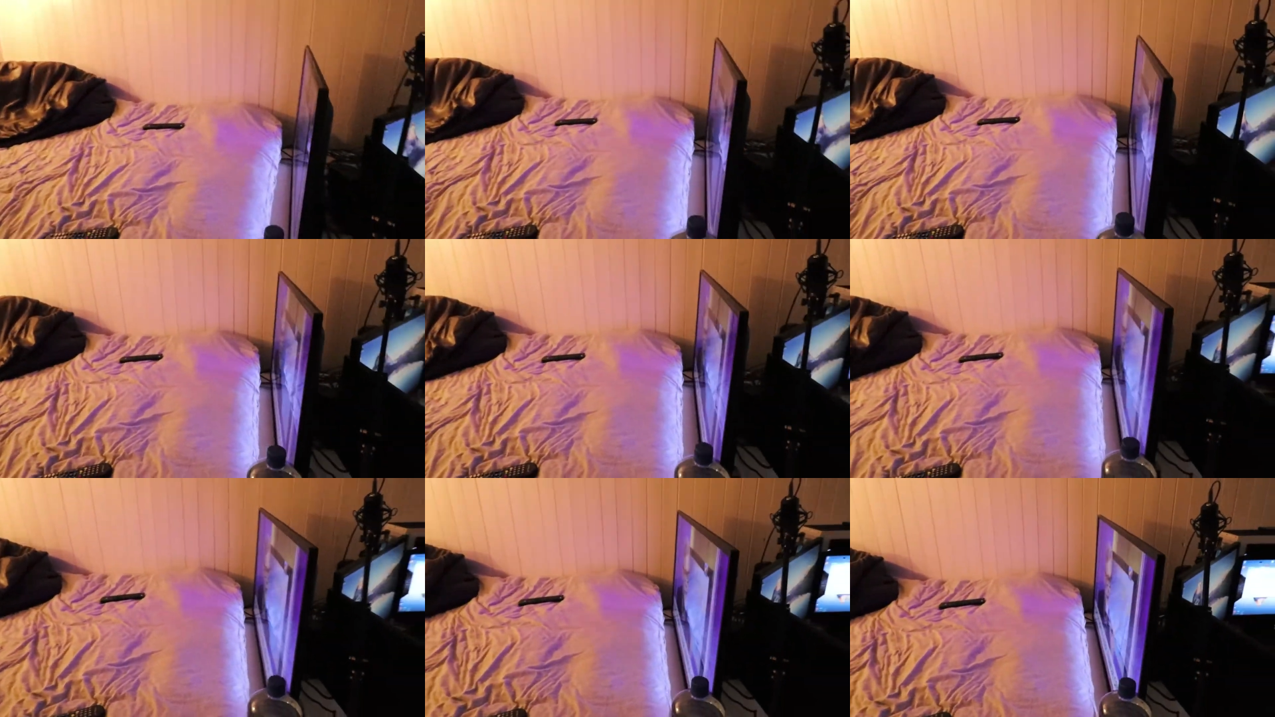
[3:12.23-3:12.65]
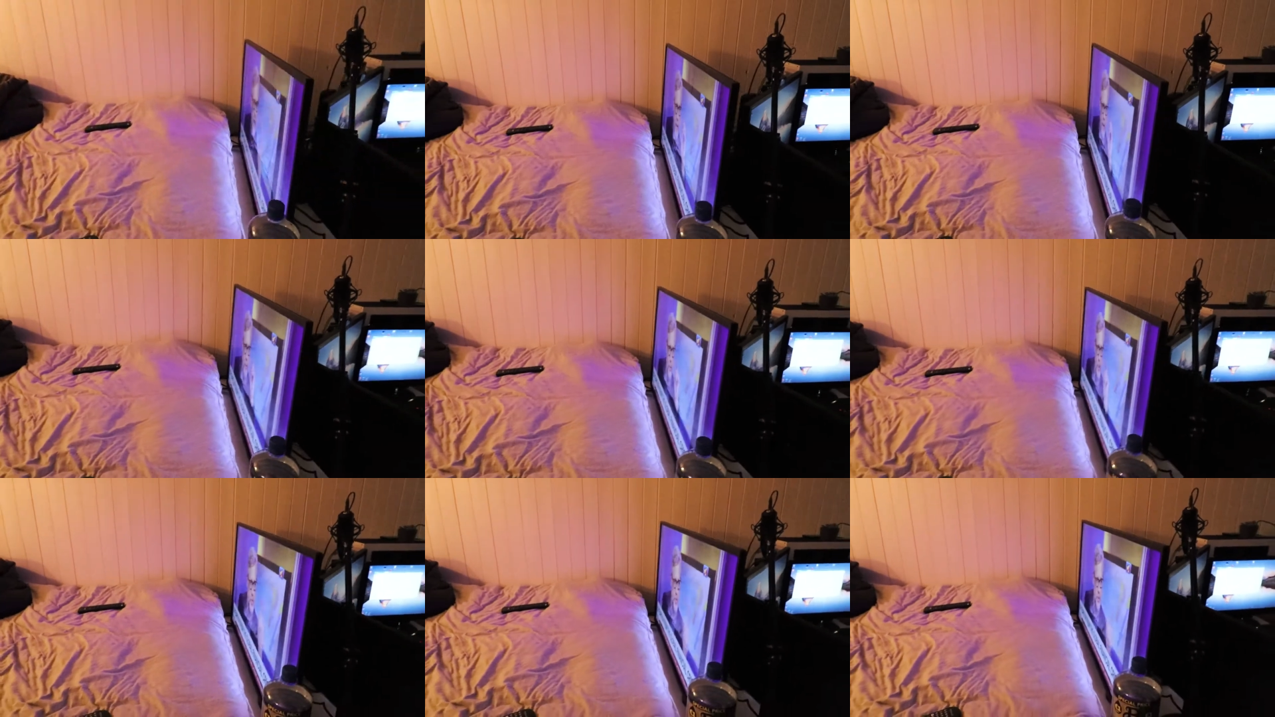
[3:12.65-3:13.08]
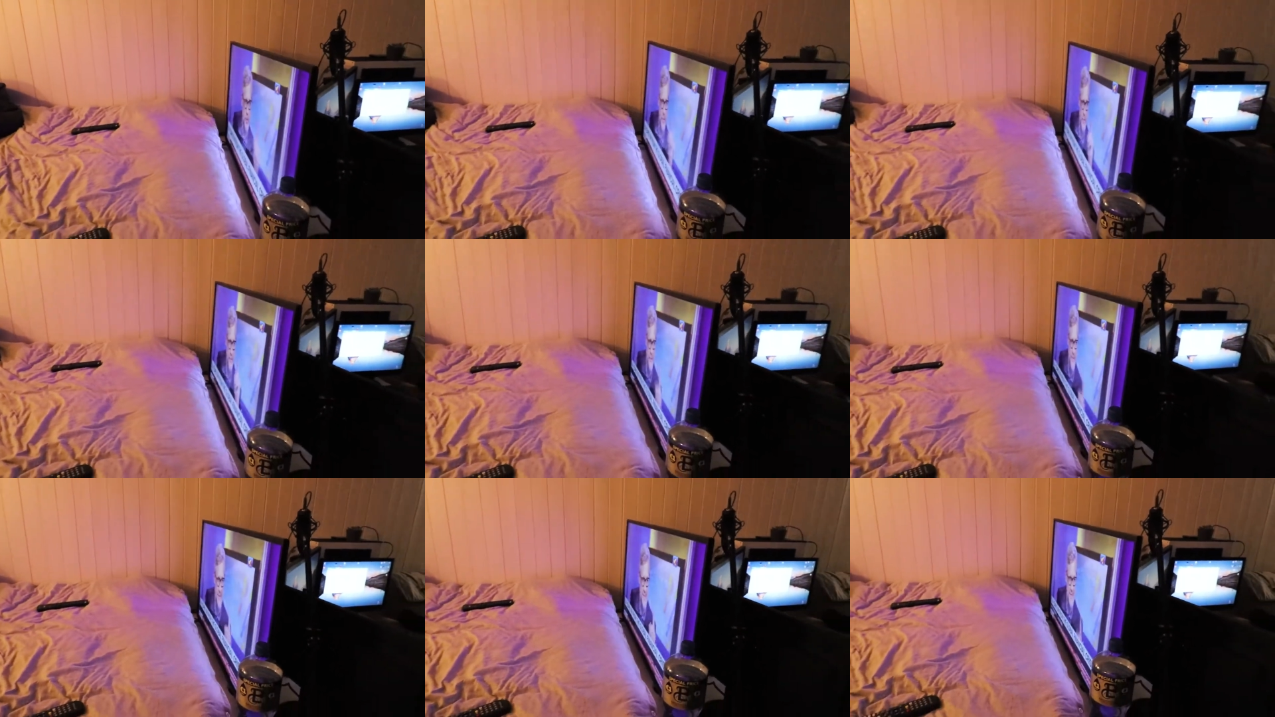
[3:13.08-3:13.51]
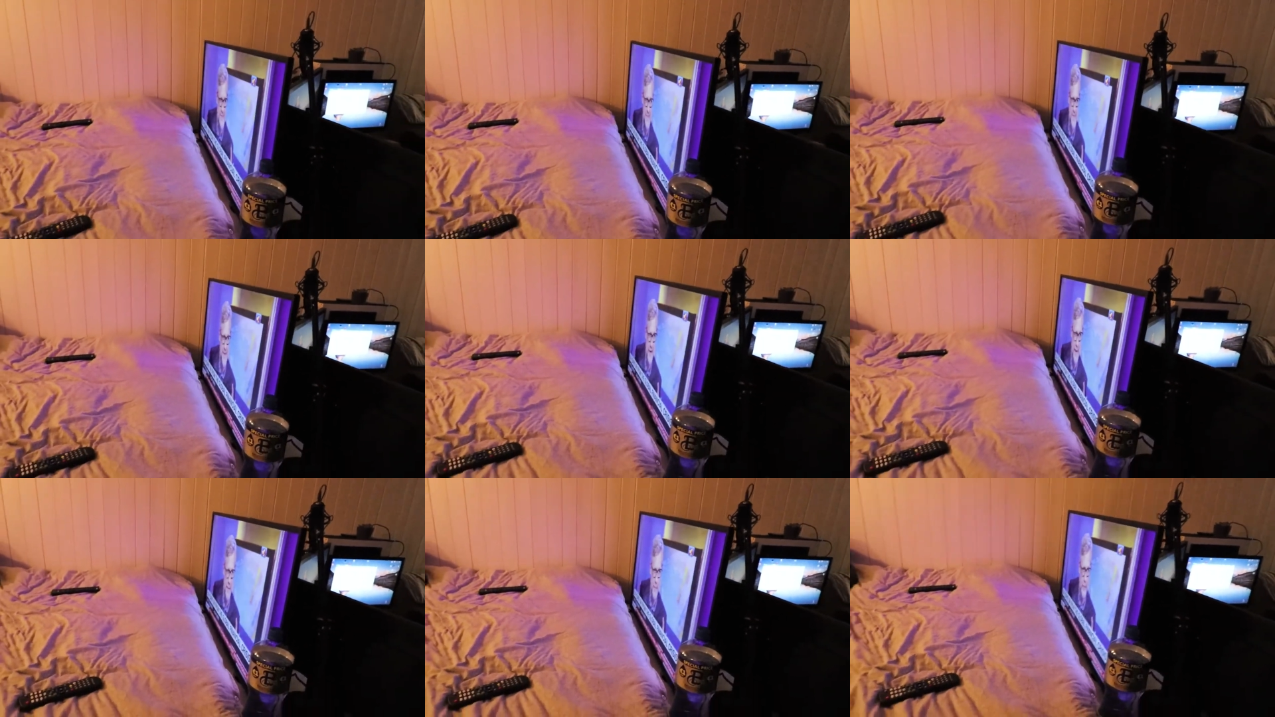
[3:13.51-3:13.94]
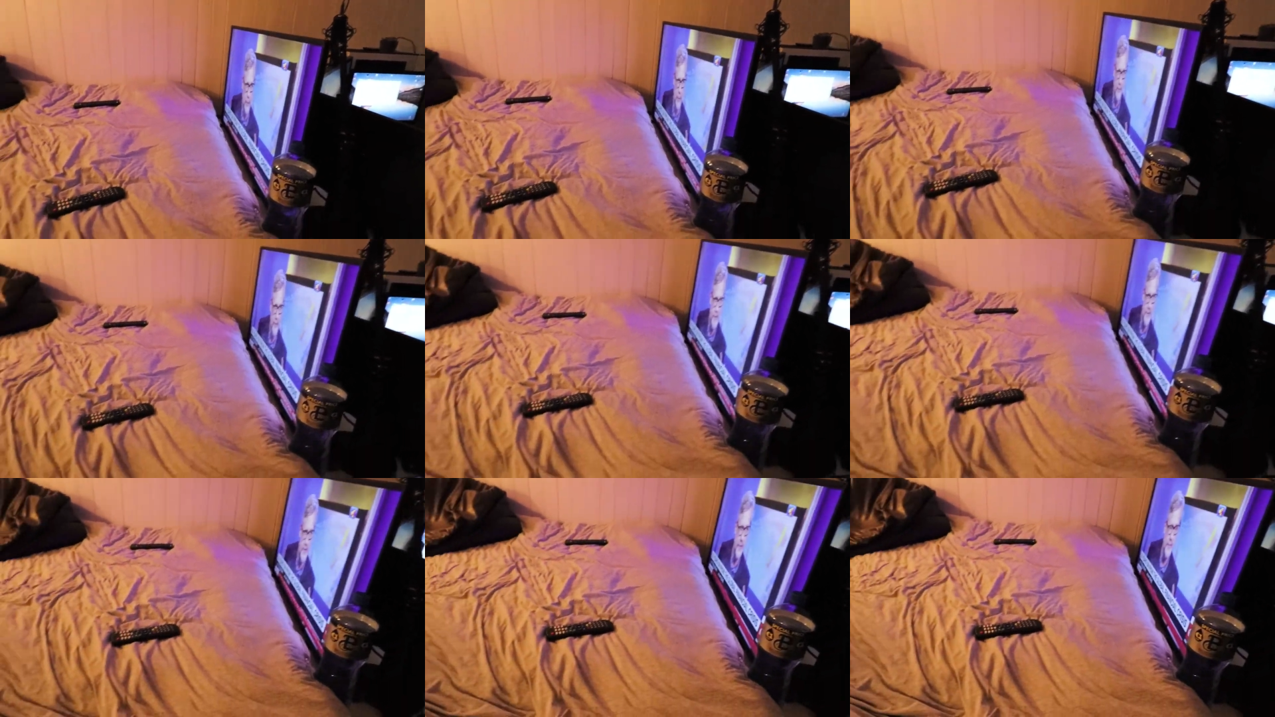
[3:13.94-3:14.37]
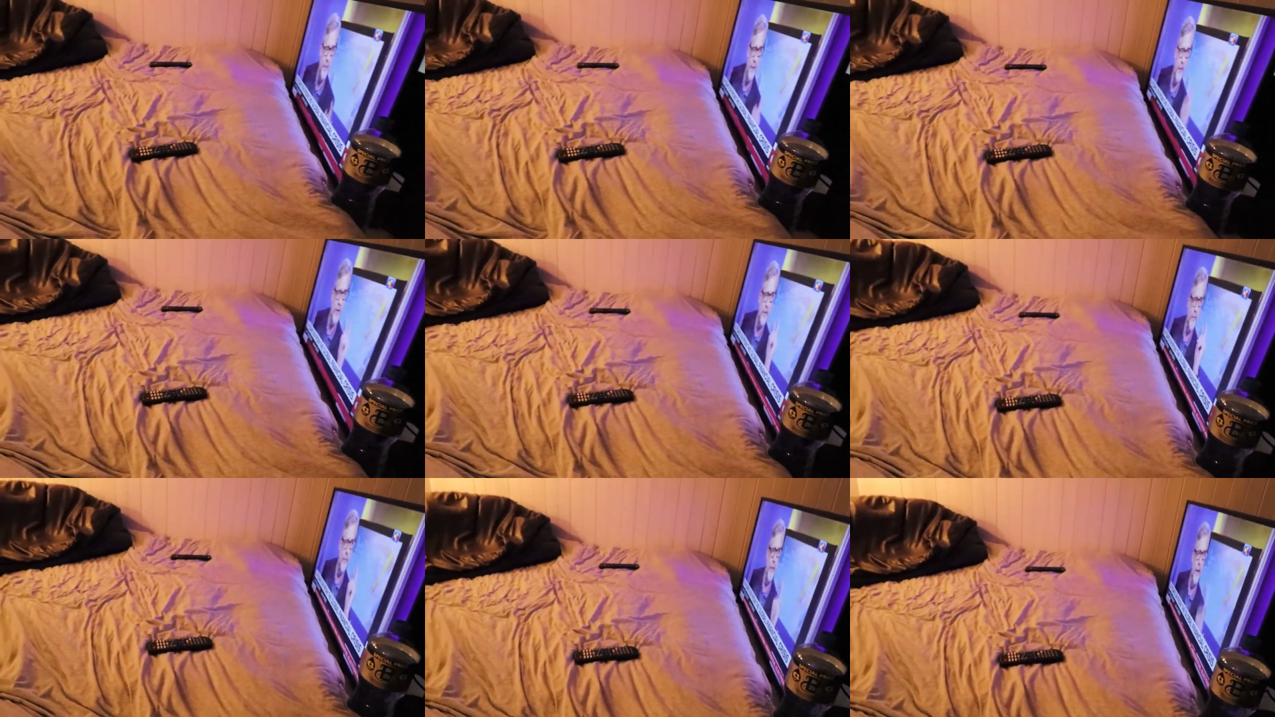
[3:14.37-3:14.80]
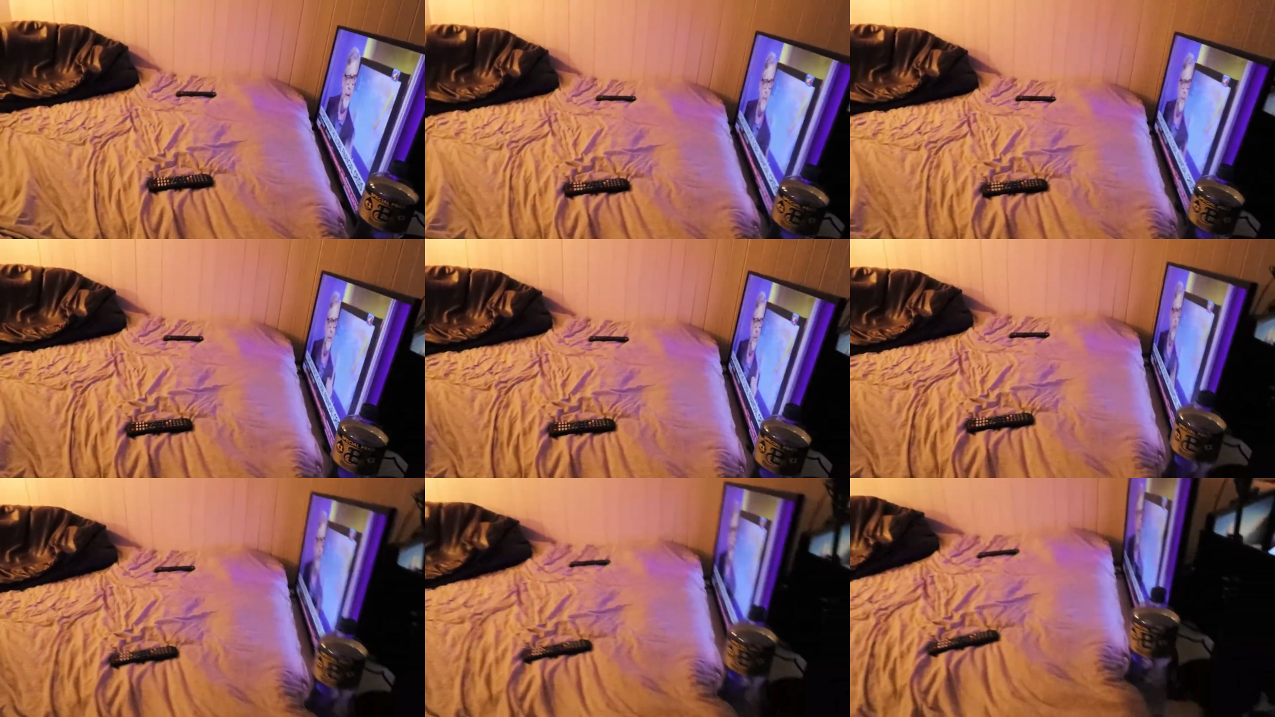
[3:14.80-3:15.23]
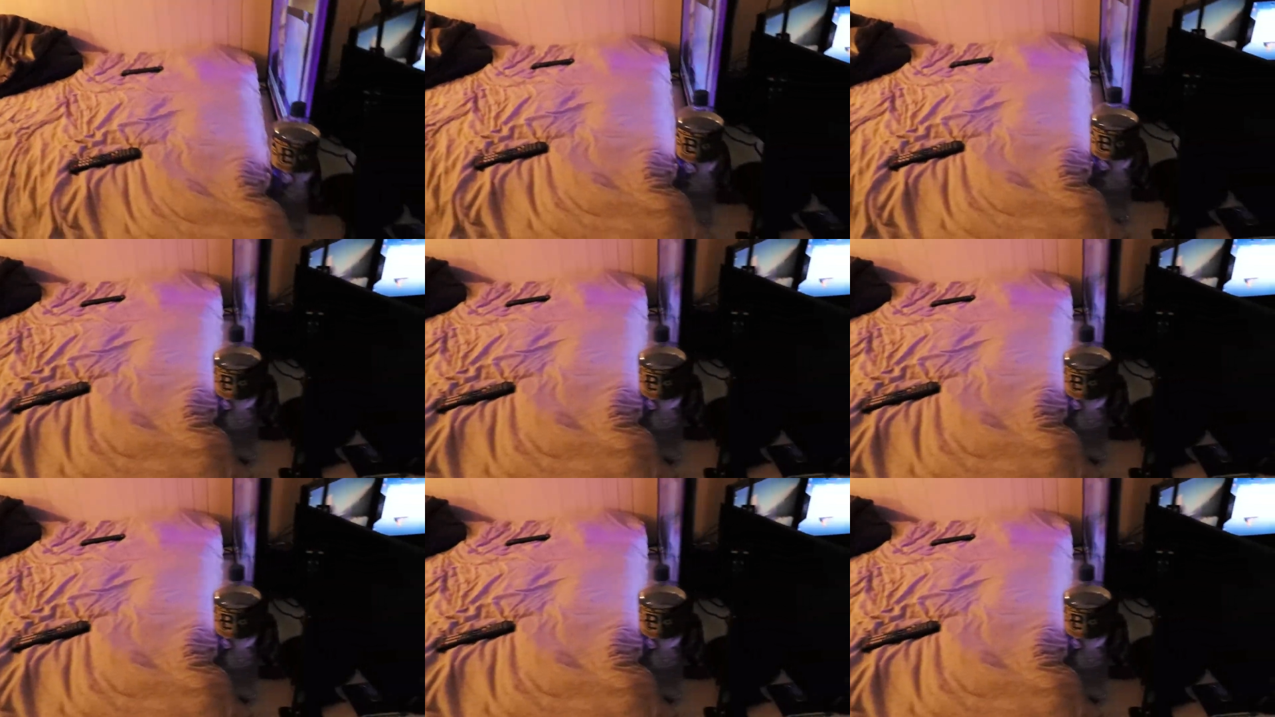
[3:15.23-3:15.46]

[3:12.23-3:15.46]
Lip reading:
(no speaker visible)